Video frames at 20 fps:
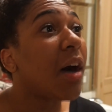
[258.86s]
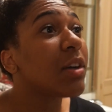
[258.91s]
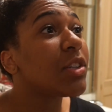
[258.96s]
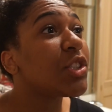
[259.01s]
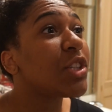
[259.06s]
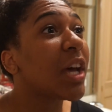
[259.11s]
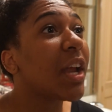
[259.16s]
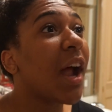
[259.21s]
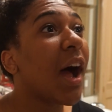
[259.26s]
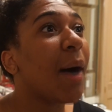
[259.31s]

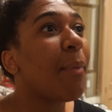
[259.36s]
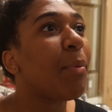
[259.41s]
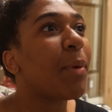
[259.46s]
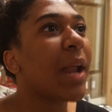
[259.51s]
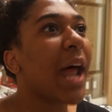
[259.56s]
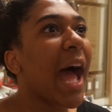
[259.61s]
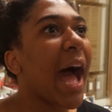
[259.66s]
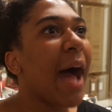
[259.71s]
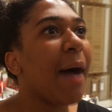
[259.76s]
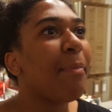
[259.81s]
Shut up!
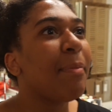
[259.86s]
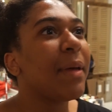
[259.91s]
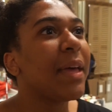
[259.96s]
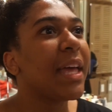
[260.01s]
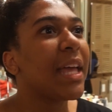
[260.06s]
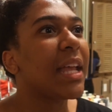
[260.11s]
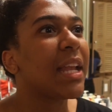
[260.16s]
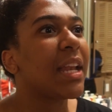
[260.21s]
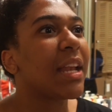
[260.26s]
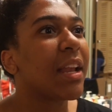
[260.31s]
What
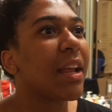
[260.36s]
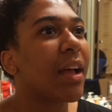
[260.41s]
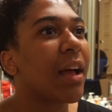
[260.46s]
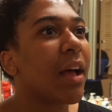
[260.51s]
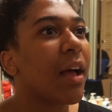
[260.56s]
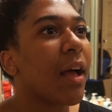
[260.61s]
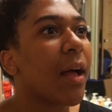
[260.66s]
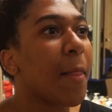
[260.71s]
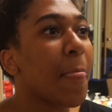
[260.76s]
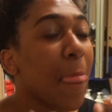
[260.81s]
happened?
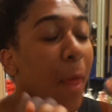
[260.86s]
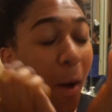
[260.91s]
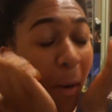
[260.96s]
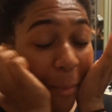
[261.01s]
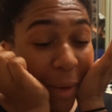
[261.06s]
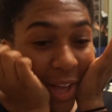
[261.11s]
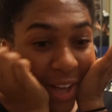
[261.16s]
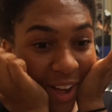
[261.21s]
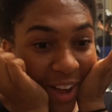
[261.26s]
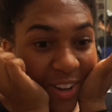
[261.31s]
Oh
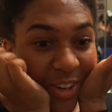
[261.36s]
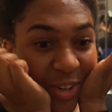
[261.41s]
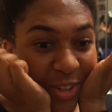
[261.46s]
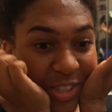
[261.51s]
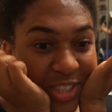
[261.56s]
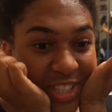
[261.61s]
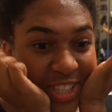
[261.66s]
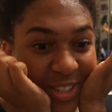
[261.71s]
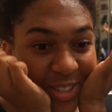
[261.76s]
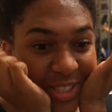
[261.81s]
my god,
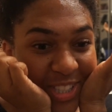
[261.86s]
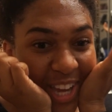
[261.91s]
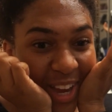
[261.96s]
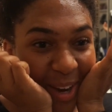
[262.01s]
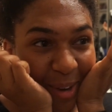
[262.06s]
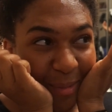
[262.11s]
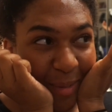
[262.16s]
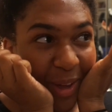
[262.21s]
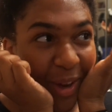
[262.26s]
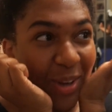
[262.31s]
you're
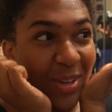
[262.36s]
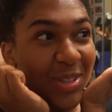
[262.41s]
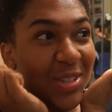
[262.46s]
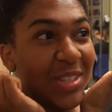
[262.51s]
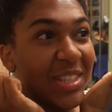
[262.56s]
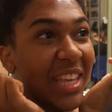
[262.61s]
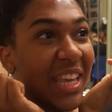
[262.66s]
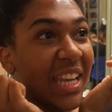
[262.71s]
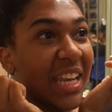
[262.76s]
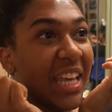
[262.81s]
scaring me. Are you
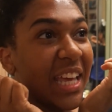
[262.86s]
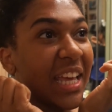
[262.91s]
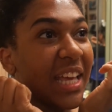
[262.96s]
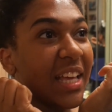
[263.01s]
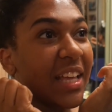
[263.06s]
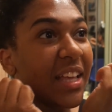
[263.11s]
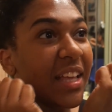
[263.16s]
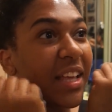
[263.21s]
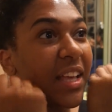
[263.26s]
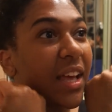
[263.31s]
just kidding?
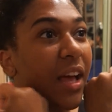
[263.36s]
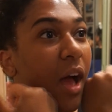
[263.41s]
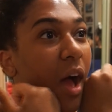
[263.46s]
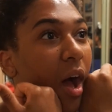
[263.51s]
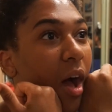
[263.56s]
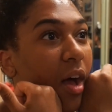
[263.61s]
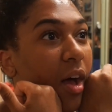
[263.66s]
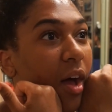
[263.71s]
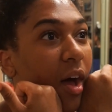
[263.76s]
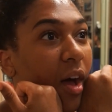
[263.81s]

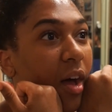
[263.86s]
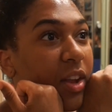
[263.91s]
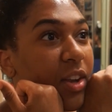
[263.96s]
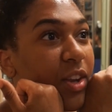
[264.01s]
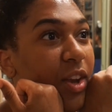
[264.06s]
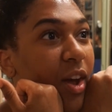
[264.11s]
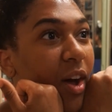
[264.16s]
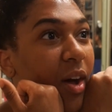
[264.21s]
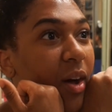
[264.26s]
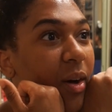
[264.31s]

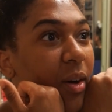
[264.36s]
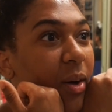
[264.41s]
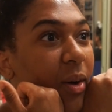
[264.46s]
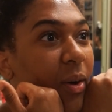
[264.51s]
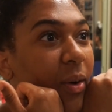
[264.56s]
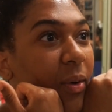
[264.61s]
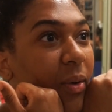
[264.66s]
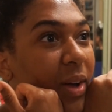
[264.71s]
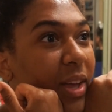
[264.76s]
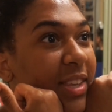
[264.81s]

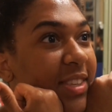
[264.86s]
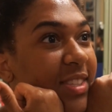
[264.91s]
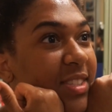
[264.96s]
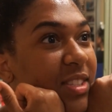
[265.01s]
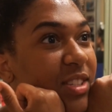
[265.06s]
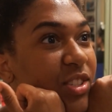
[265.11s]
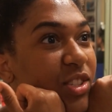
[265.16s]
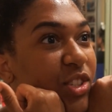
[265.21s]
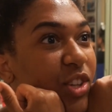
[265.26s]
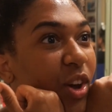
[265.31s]
No! Is this
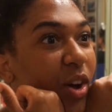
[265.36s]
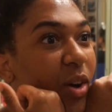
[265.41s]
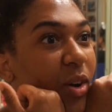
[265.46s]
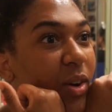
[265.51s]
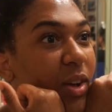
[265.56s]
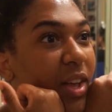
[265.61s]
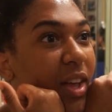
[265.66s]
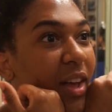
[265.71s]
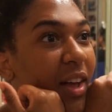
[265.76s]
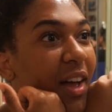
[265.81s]
a
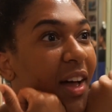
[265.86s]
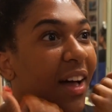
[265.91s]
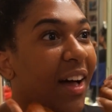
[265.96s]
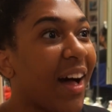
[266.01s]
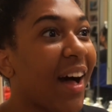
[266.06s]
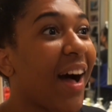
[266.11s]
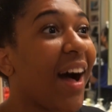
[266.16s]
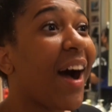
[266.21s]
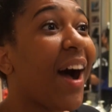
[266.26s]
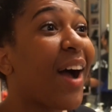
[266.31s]
joke?
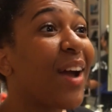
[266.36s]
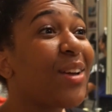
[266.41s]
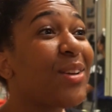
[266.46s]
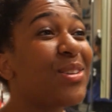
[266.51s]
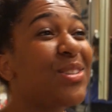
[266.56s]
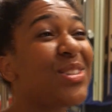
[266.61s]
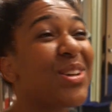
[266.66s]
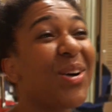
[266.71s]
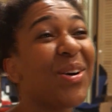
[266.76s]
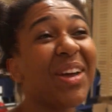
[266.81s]
Are
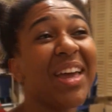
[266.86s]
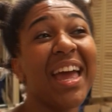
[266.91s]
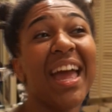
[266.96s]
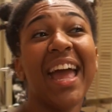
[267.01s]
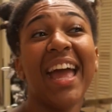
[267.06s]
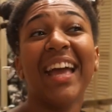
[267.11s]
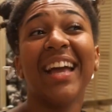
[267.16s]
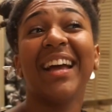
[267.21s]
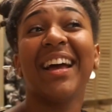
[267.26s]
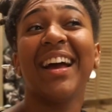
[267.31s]
you
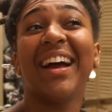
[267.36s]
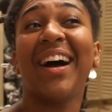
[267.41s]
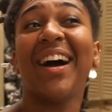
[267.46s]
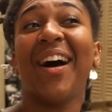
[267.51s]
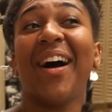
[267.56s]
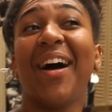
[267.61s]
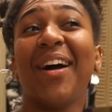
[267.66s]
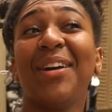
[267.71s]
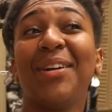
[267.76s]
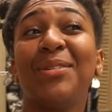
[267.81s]
joking?
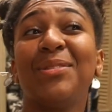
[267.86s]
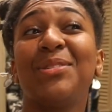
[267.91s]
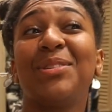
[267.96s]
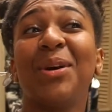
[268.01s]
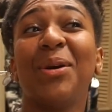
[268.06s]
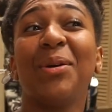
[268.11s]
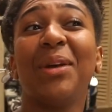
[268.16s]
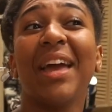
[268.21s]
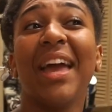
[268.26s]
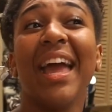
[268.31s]
Are you
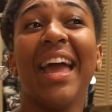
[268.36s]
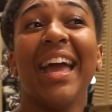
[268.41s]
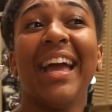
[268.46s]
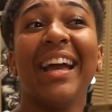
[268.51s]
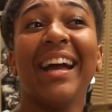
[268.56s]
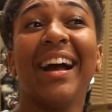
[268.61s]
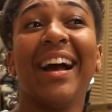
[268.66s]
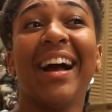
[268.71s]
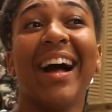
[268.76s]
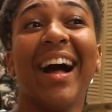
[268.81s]

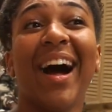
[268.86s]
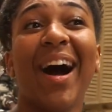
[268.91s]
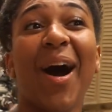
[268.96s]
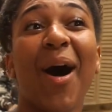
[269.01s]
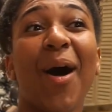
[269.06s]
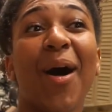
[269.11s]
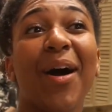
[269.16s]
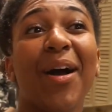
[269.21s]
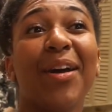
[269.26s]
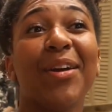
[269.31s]
joking?
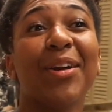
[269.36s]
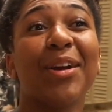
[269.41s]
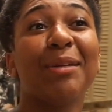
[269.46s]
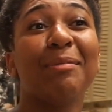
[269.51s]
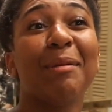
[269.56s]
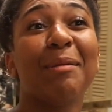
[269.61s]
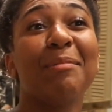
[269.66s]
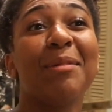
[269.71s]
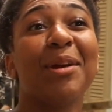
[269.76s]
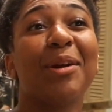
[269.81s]
You're gonna
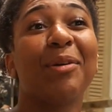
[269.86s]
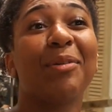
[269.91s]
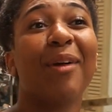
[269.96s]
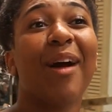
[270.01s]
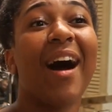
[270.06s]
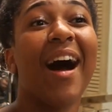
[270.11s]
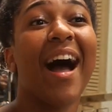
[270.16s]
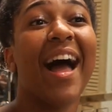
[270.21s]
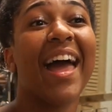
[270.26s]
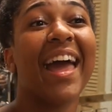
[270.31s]
make me
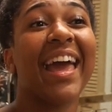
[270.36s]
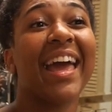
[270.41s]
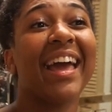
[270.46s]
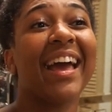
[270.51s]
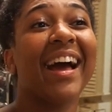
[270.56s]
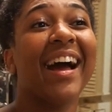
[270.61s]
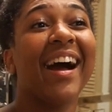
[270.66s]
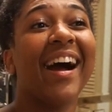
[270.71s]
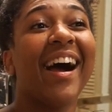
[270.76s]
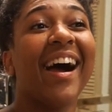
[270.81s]
cry.
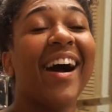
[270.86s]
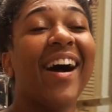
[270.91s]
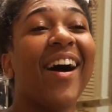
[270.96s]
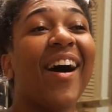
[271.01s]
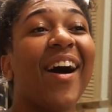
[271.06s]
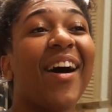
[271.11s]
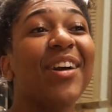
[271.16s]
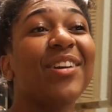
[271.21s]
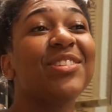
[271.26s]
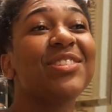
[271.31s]

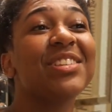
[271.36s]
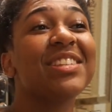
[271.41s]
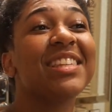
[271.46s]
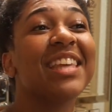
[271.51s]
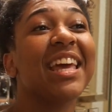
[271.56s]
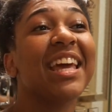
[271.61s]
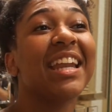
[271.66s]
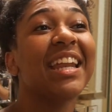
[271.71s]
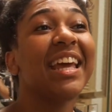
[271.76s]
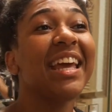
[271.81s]
Are you just
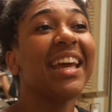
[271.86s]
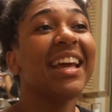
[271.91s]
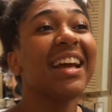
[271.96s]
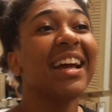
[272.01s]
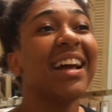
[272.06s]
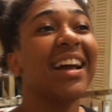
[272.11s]
kidding?